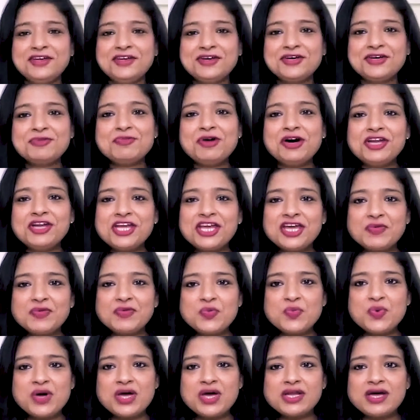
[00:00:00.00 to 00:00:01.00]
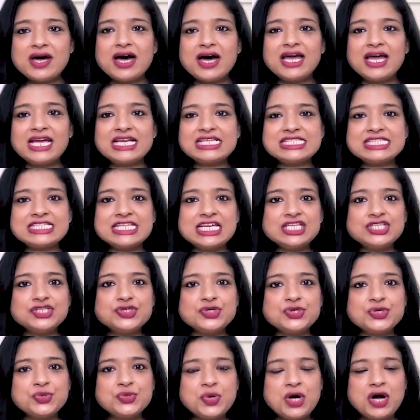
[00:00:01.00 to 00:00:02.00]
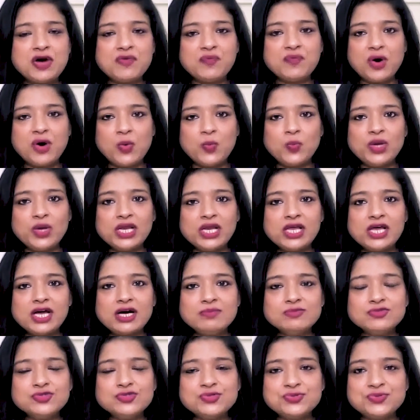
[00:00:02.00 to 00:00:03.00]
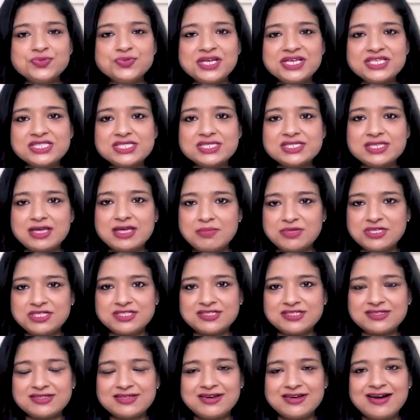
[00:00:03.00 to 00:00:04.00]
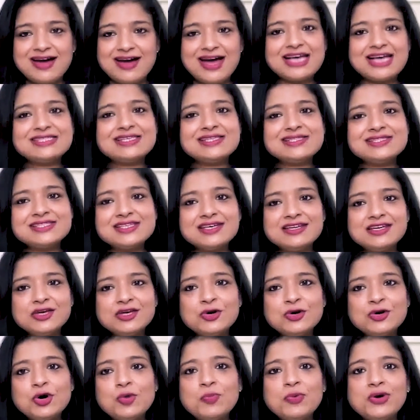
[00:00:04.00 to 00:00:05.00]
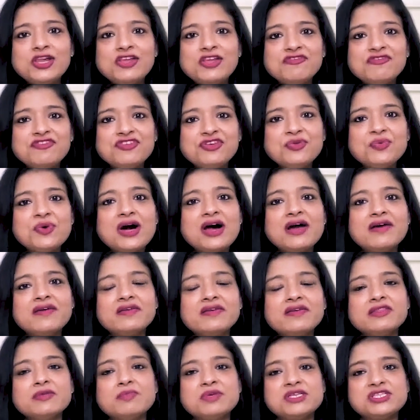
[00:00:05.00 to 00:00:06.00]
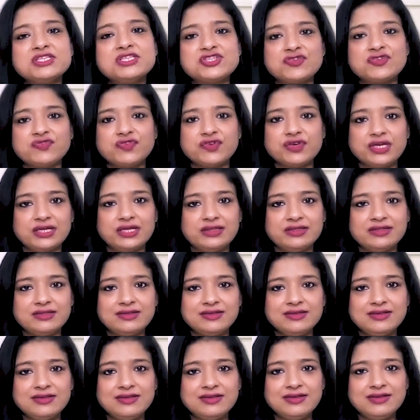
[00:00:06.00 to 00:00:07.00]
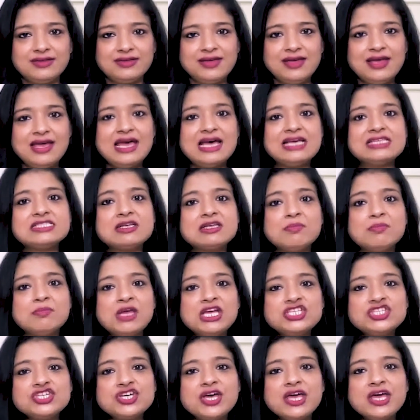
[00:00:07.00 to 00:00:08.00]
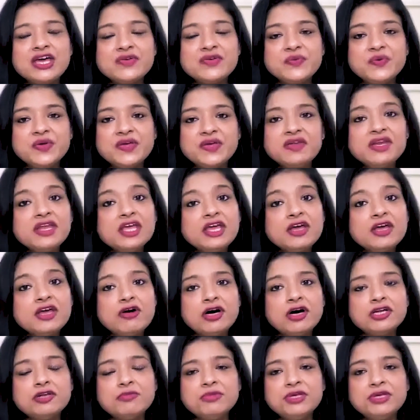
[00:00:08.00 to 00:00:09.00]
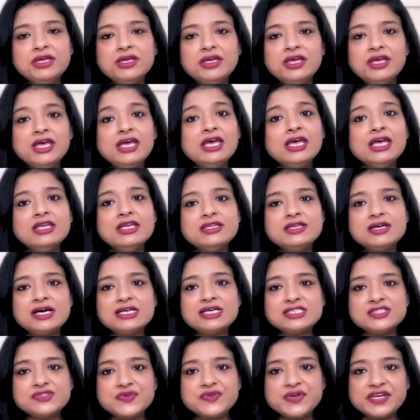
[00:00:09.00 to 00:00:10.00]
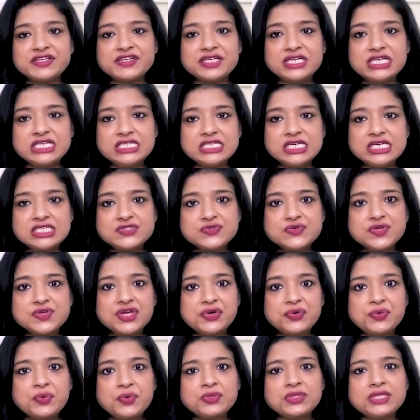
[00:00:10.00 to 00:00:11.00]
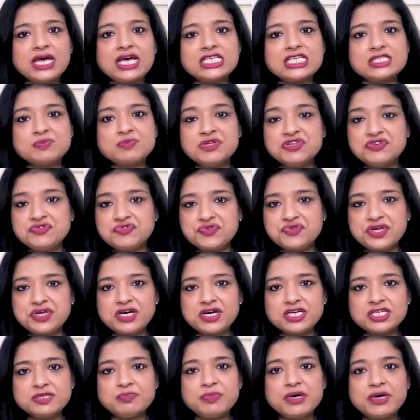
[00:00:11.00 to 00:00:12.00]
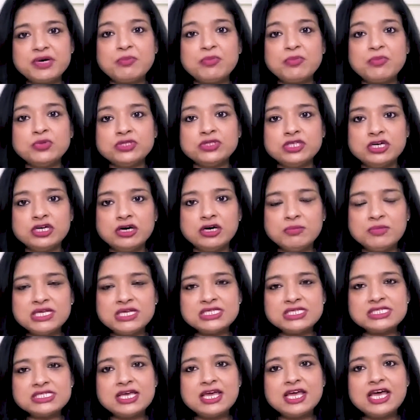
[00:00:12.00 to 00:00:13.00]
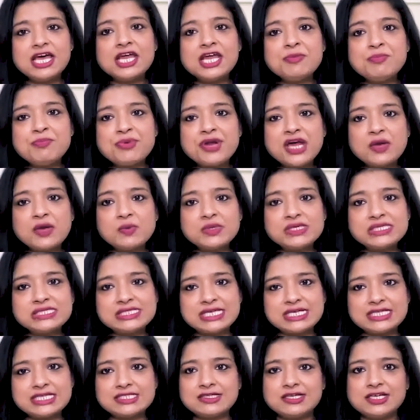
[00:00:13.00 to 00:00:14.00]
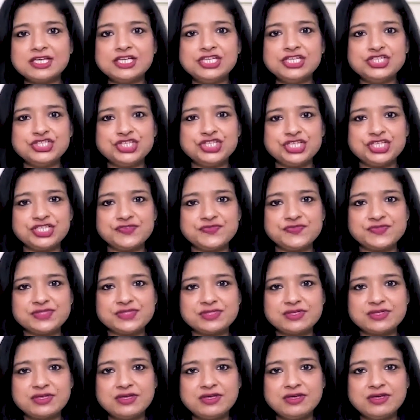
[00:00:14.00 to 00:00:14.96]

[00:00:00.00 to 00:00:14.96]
Good morning, everyone. I extend to you a warm welcome to today's summit. I sincerely hope all of you are in the best of your health. As a major agrarian economy, India's tractor industry growth has been triggered by both government and private sector initiatives.